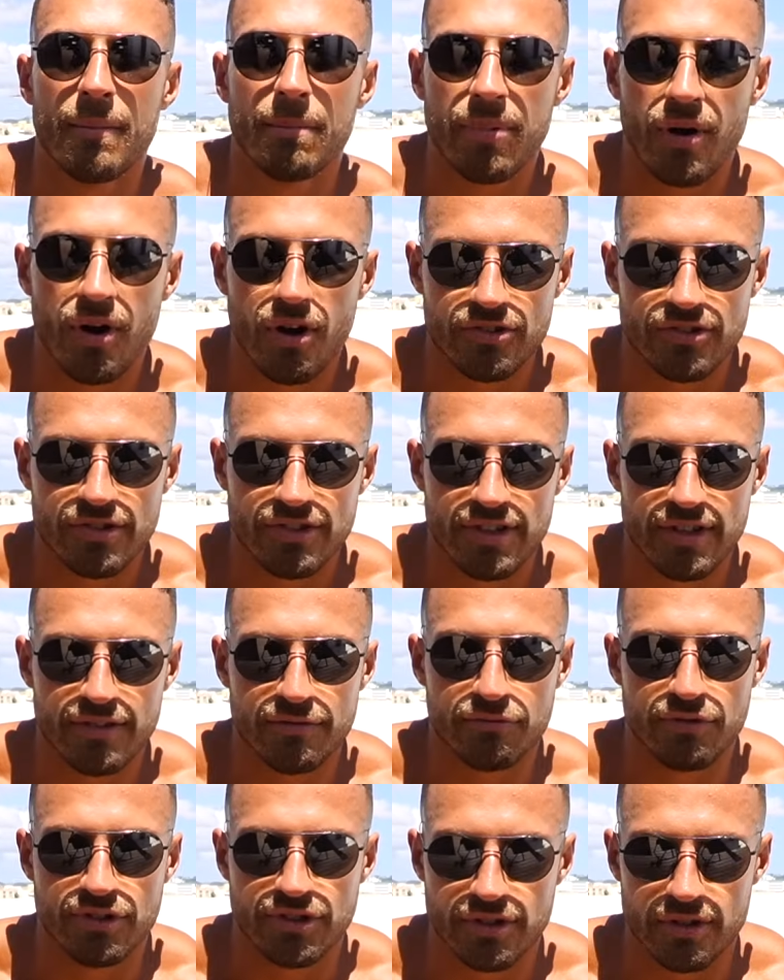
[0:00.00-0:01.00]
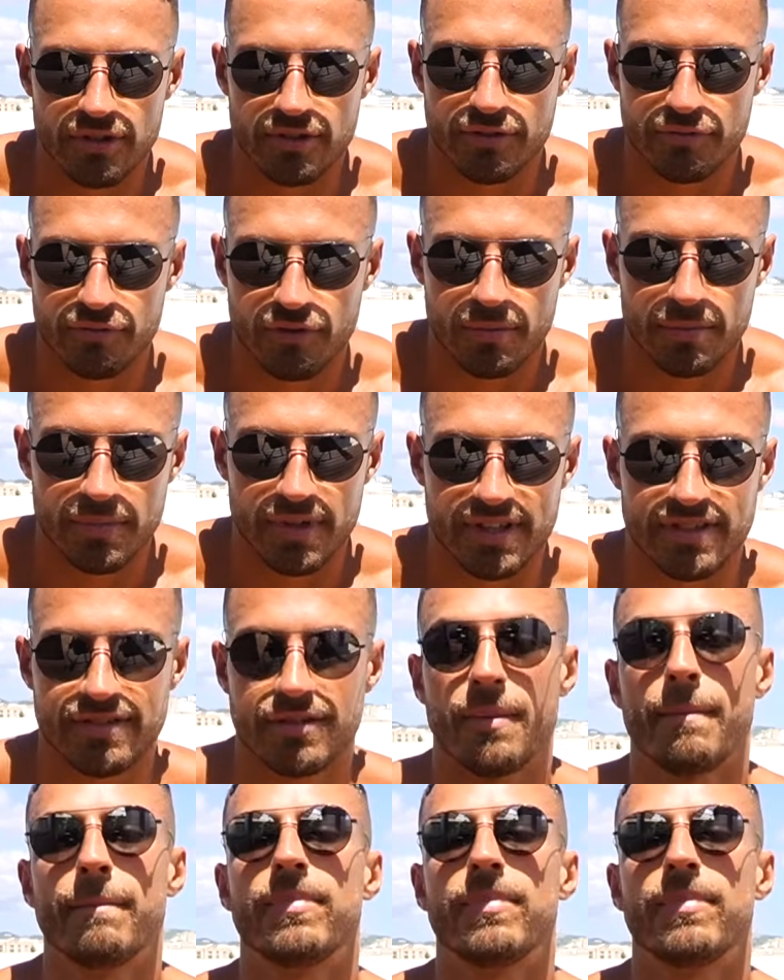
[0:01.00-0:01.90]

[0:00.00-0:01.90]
positive results from this,